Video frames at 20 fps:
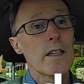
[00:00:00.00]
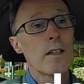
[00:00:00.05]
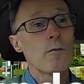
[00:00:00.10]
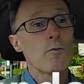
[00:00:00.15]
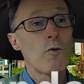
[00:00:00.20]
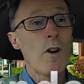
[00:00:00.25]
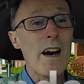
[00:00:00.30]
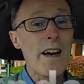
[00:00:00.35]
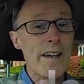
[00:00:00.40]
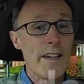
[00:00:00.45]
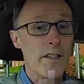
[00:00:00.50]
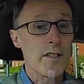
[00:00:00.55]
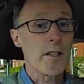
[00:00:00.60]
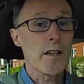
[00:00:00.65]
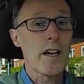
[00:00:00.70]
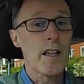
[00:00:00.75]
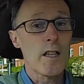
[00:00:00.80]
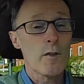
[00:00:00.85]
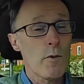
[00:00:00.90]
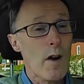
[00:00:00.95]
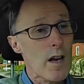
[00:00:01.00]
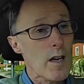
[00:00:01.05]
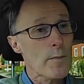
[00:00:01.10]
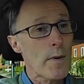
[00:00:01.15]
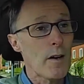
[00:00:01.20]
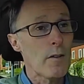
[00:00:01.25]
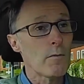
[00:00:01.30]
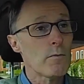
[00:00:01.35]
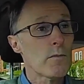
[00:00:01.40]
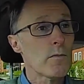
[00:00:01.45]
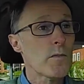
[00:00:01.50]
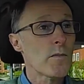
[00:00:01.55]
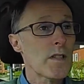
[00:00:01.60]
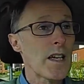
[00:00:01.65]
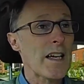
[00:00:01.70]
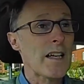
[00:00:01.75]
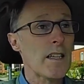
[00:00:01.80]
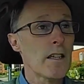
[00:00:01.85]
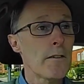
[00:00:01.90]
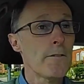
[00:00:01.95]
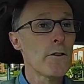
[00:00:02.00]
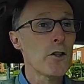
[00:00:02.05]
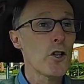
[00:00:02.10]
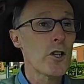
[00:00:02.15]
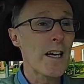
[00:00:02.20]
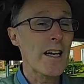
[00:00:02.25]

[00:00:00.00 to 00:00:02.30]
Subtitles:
right on the roundabout, taking the third